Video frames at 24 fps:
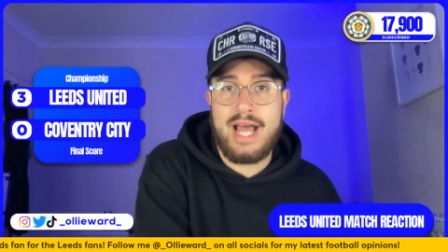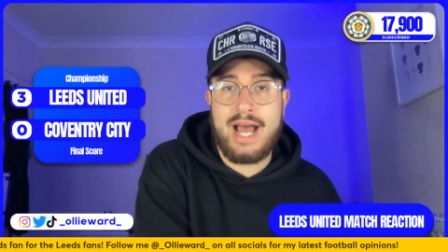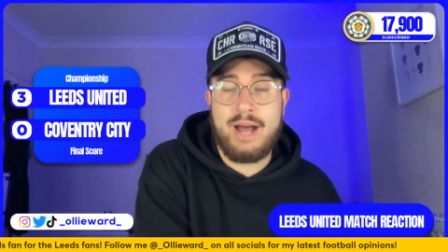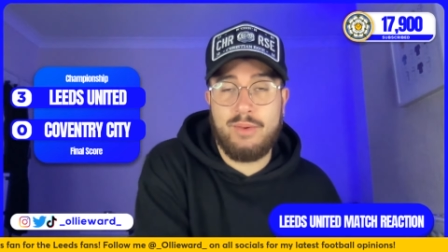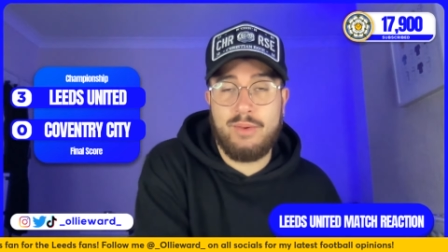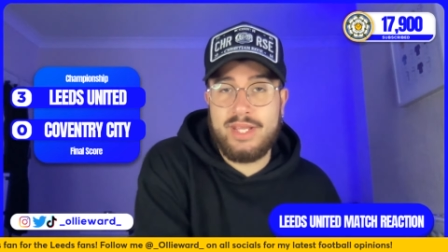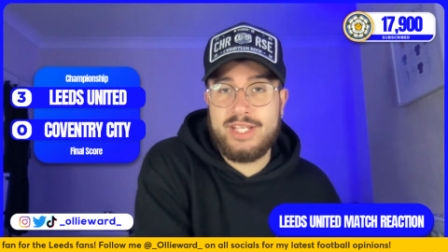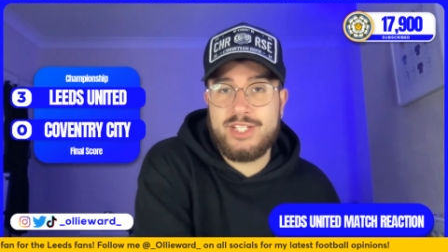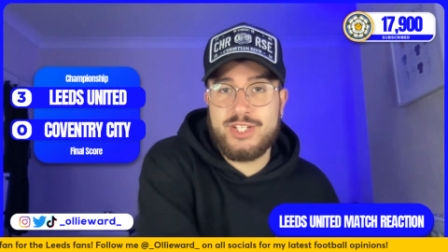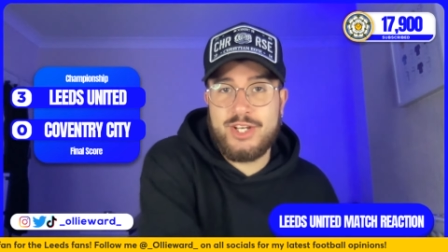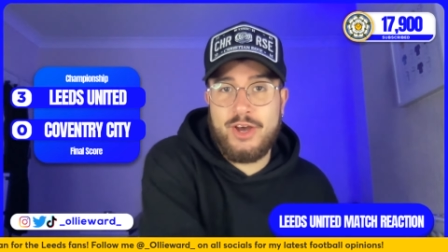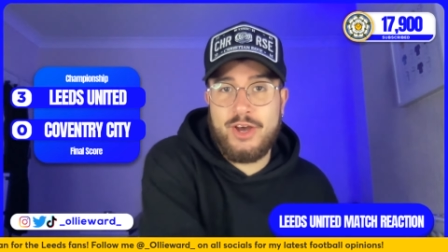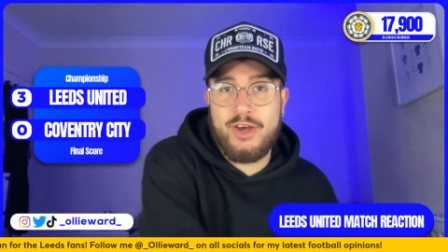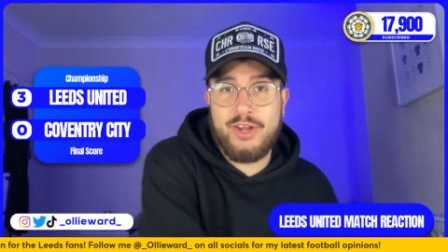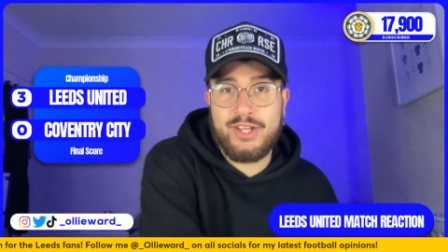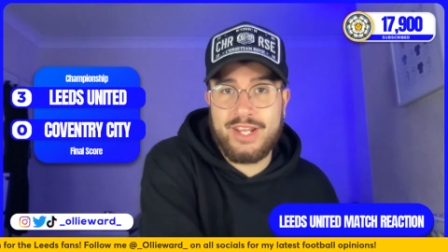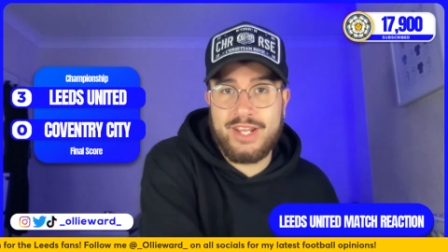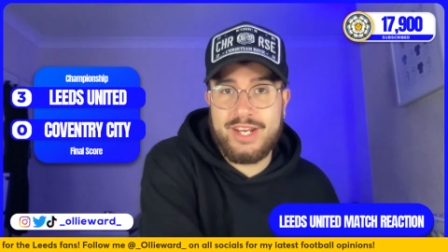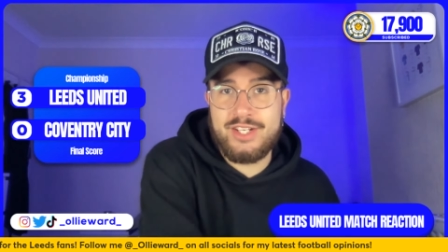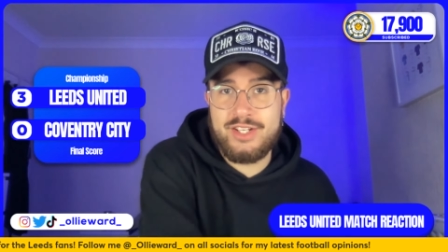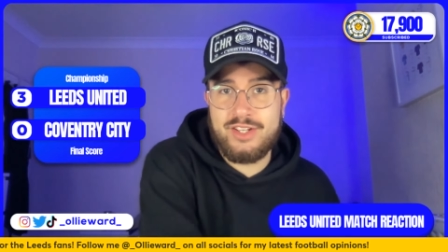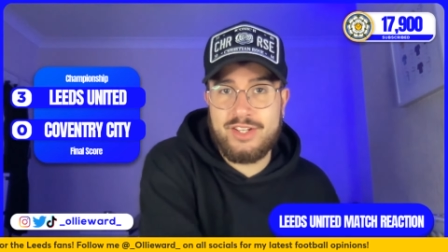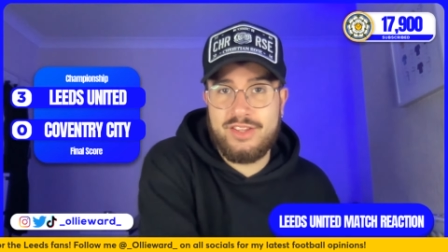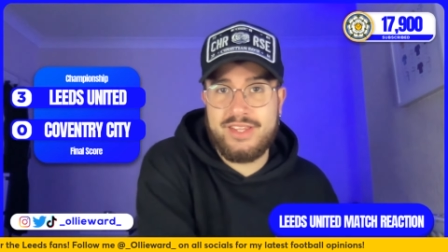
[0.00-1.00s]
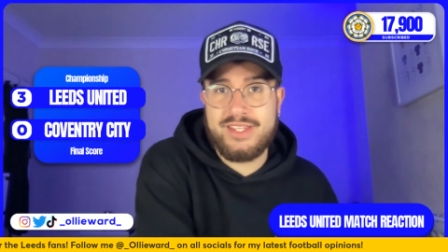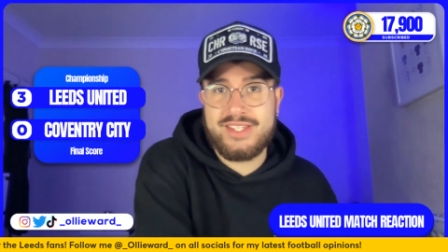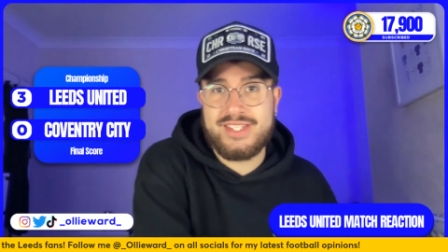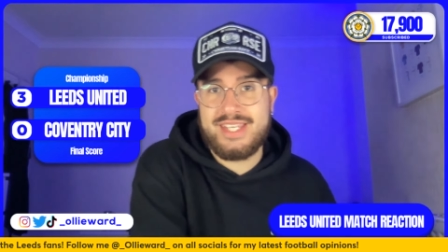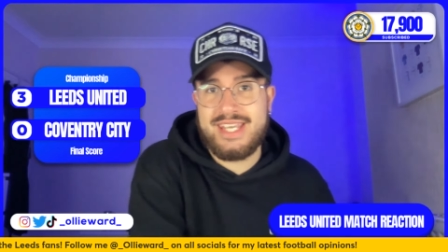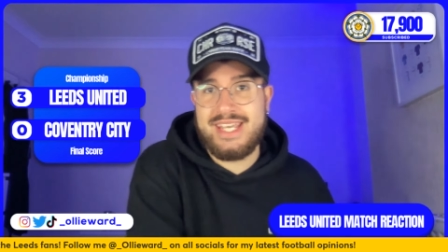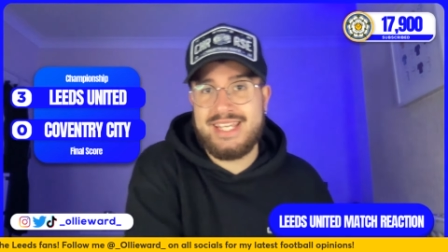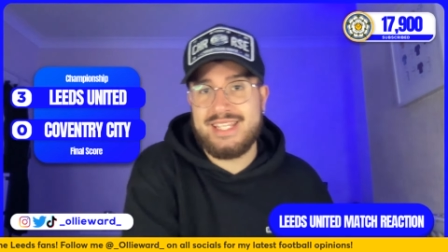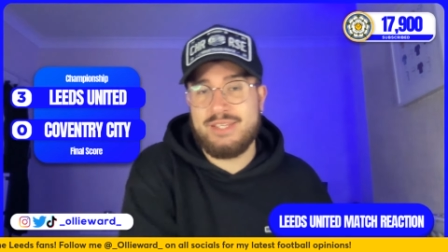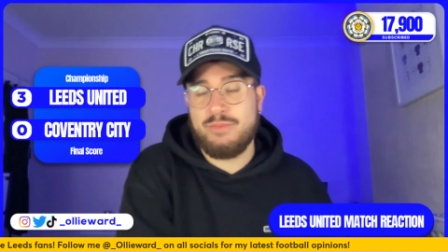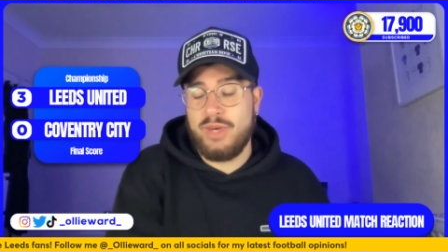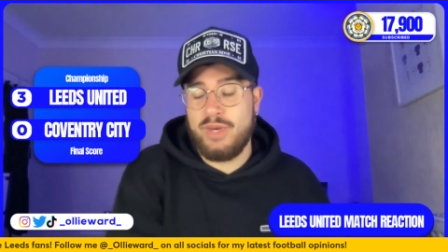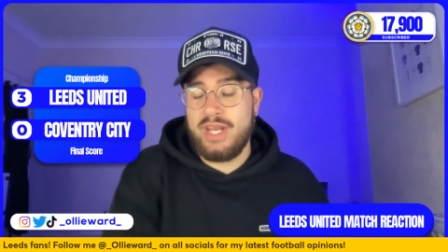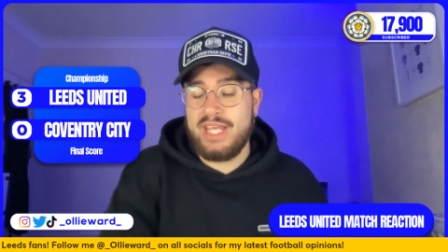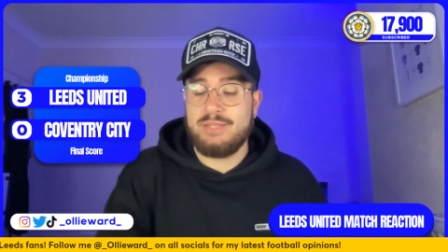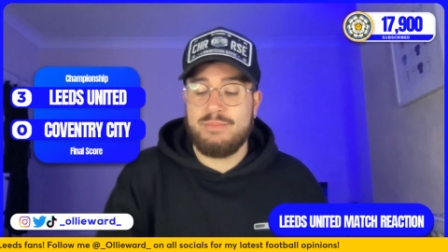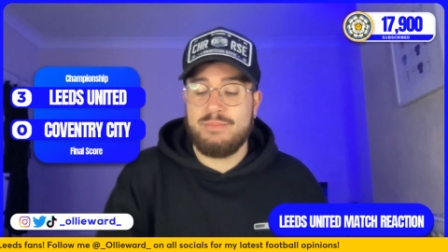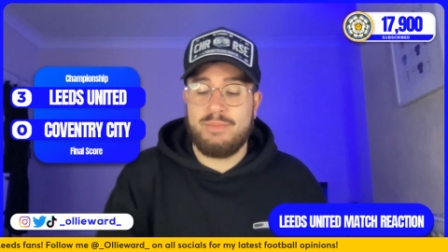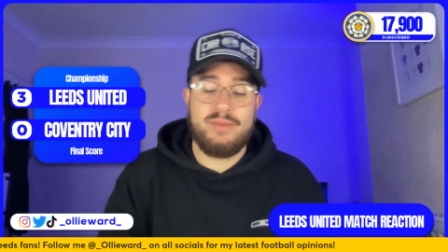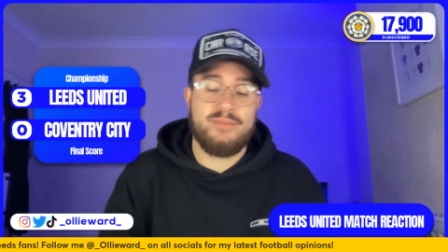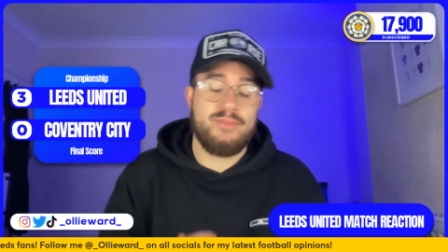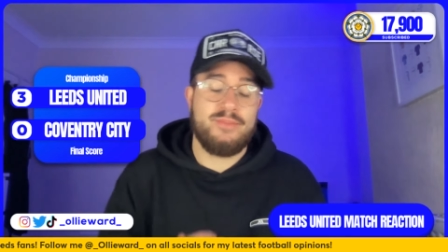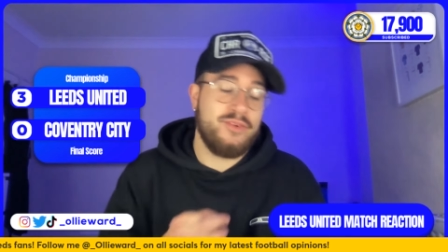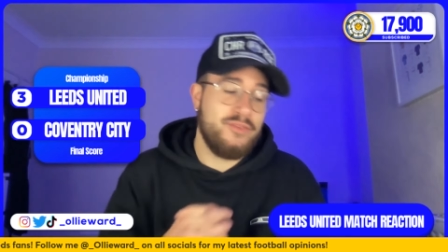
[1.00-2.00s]
How Leeds United are going to do it this season, we need to
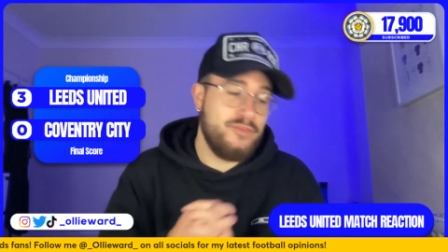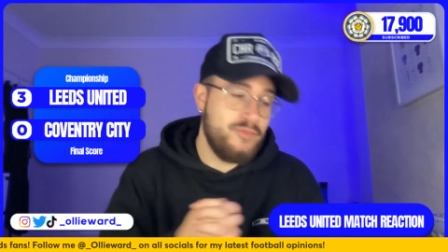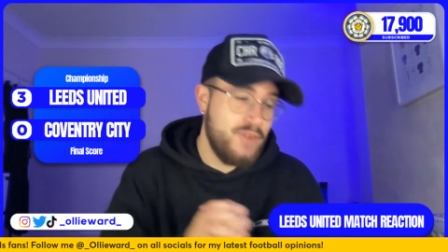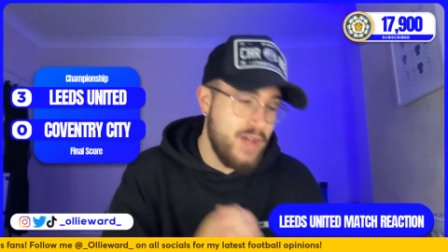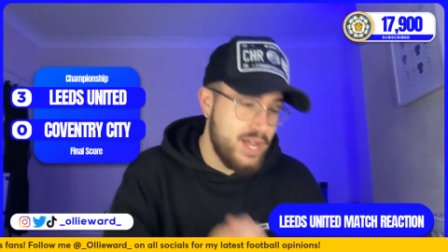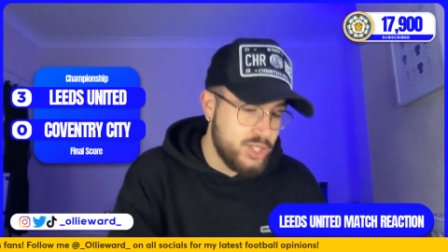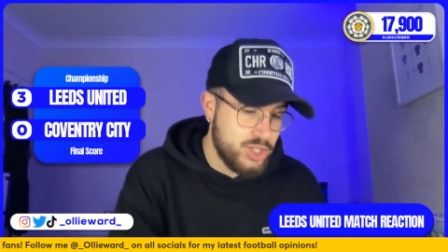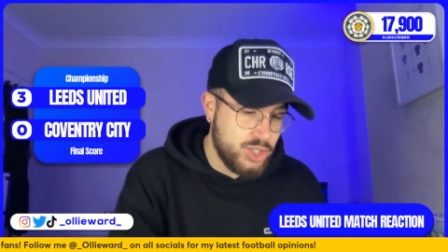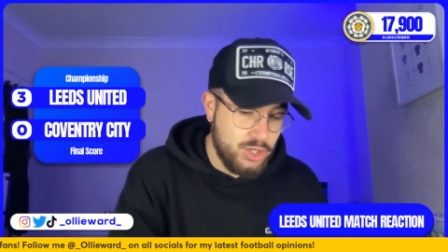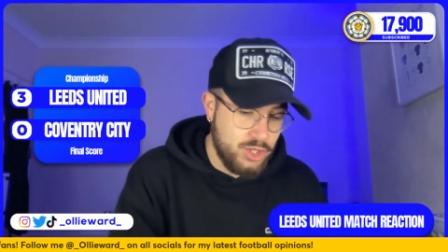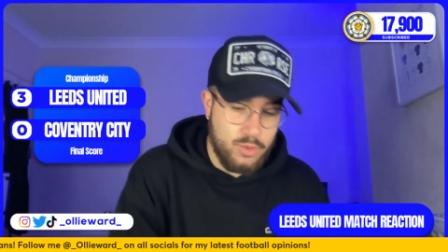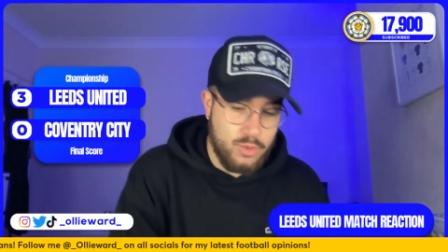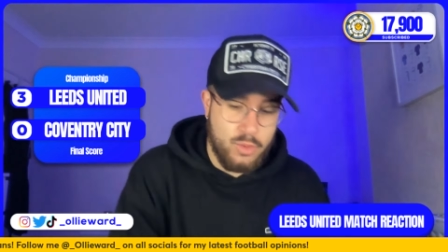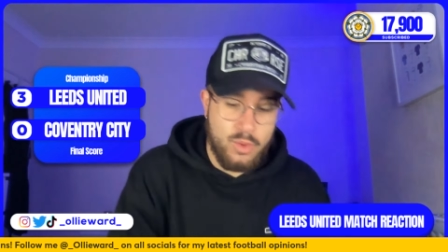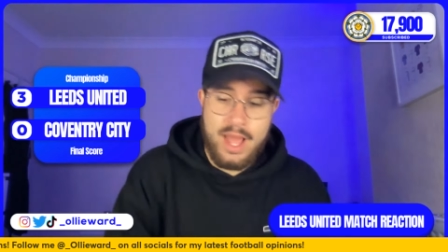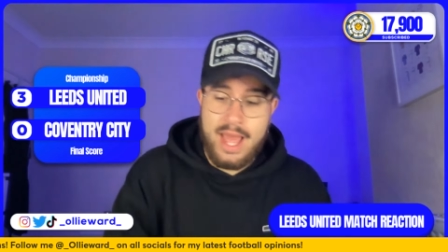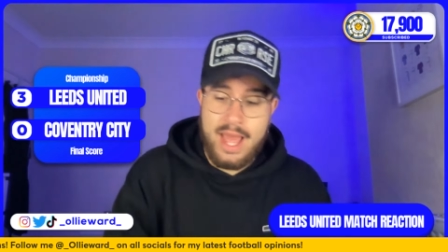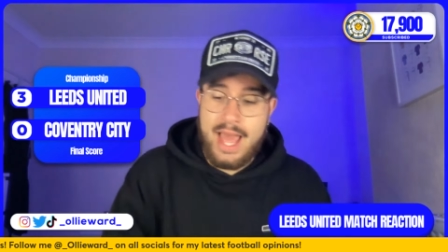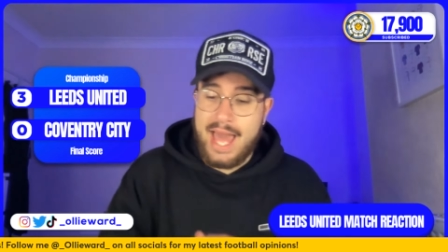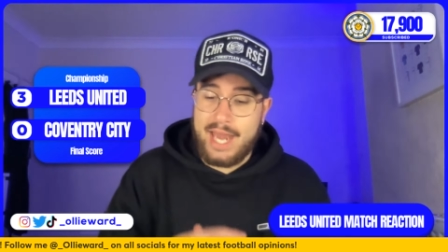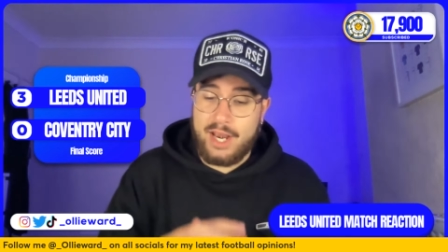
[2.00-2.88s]
be professional,